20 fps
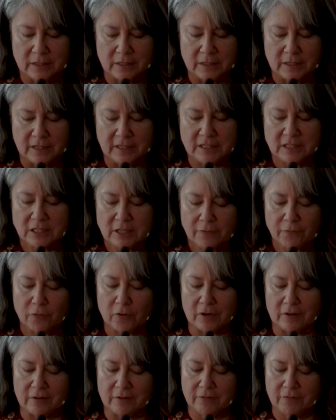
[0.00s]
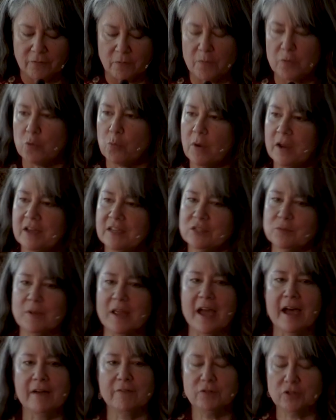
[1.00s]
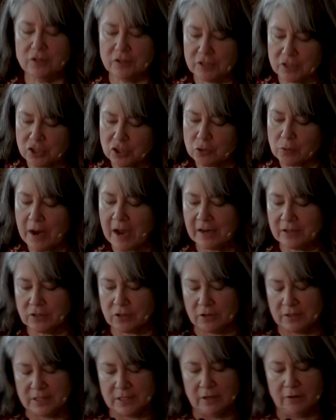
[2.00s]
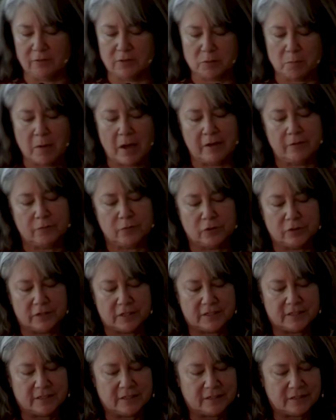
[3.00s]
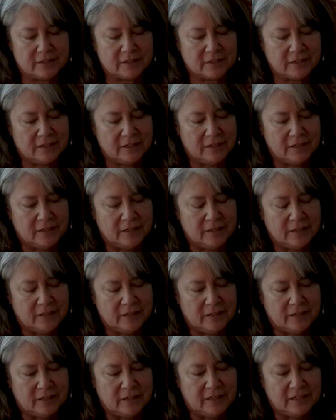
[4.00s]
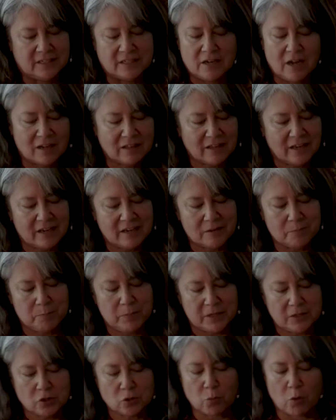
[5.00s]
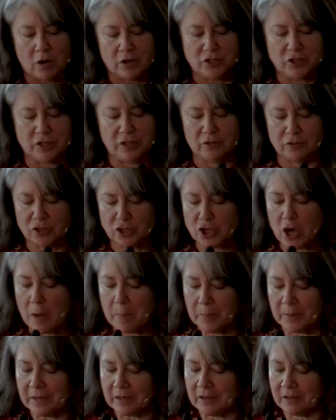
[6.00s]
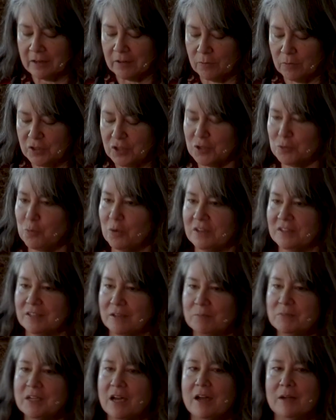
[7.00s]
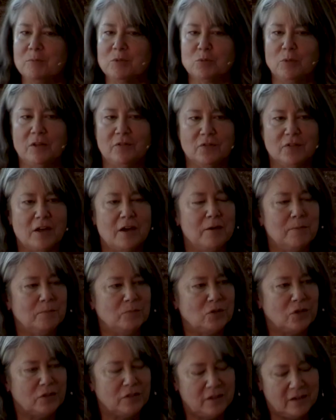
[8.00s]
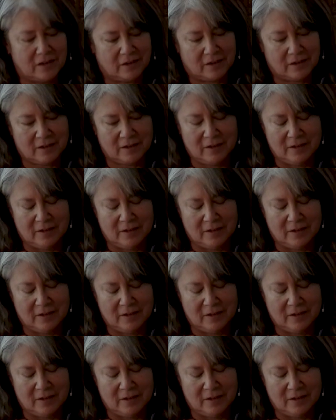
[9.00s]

It's different from the ways we have to distract ourselves, mindfulness is. It's not like binge-watching or shopping, which is what sometimes we have come to think